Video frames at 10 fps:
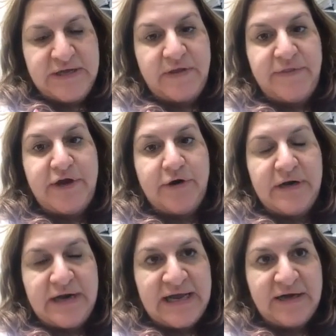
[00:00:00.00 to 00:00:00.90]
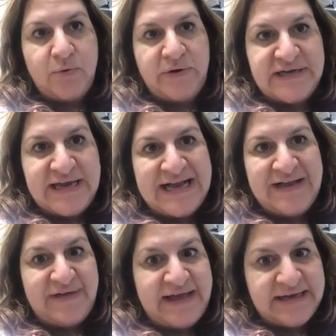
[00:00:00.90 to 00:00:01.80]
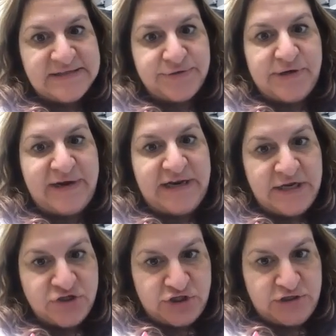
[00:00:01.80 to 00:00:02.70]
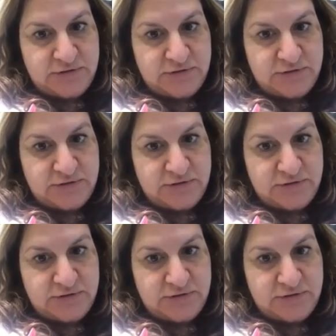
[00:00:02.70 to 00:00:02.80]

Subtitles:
then they are not going to have axillary radiation.